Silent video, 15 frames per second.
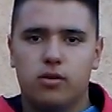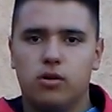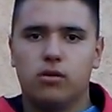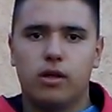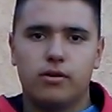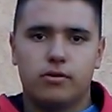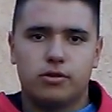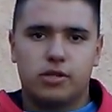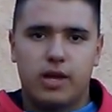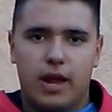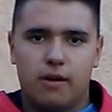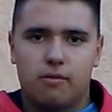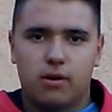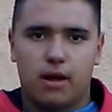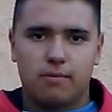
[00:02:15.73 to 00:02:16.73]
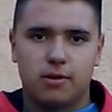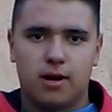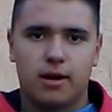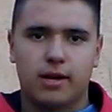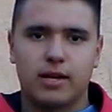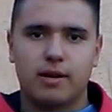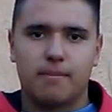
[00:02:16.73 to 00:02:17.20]
you'll understand what I'm
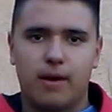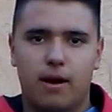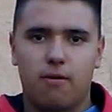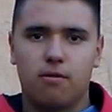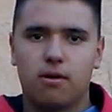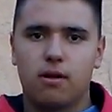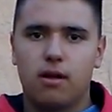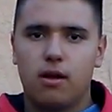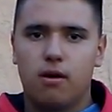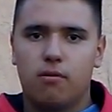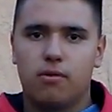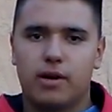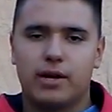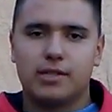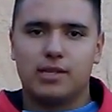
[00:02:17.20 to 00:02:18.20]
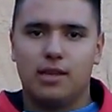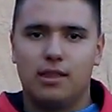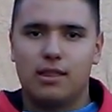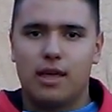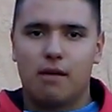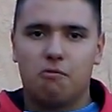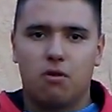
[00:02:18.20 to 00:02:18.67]
talking about when I say
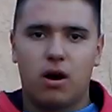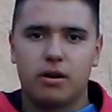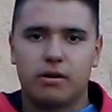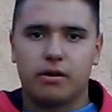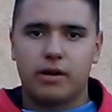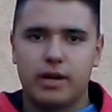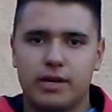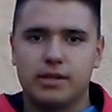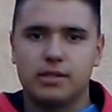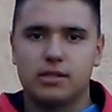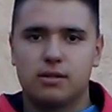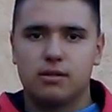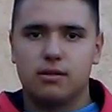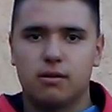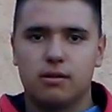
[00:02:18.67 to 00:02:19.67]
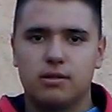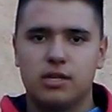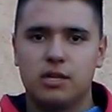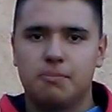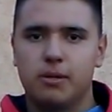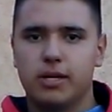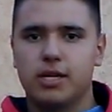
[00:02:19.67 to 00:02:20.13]
that that water is
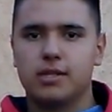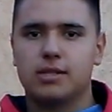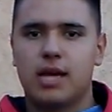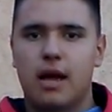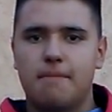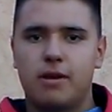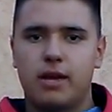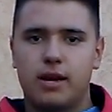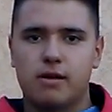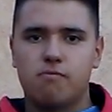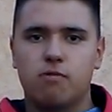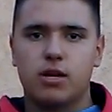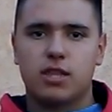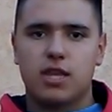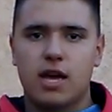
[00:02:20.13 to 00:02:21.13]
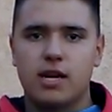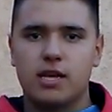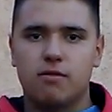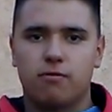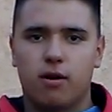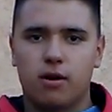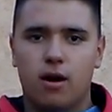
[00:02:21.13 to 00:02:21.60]
deeply contaminated with
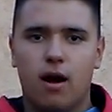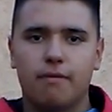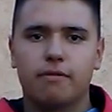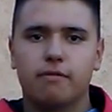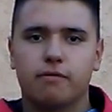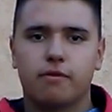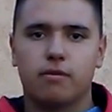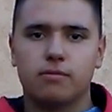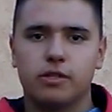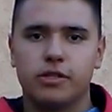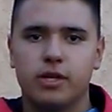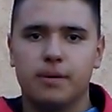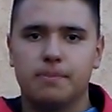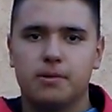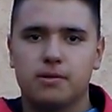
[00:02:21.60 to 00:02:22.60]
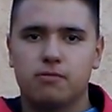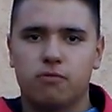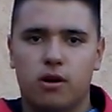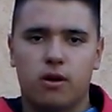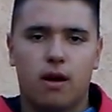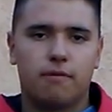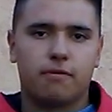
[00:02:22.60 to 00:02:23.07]
any runoff from ships,
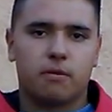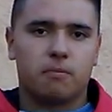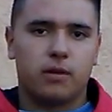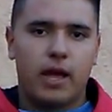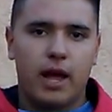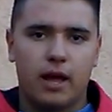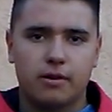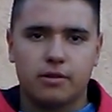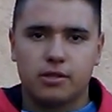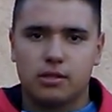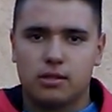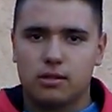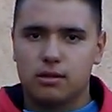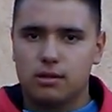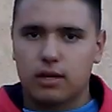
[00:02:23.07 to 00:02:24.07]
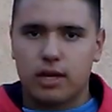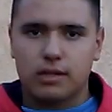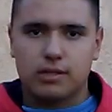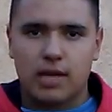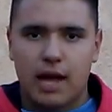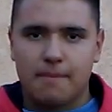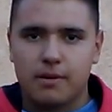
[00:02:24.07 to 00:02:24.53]
runoff from land, just
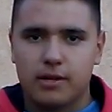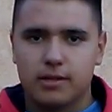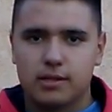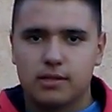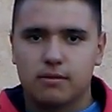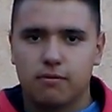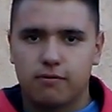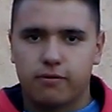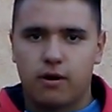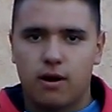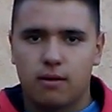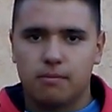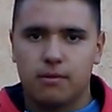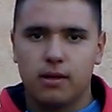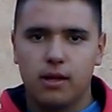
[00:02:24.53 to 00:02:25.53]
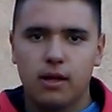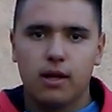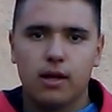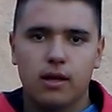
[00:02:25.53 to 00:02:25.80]
contaminants from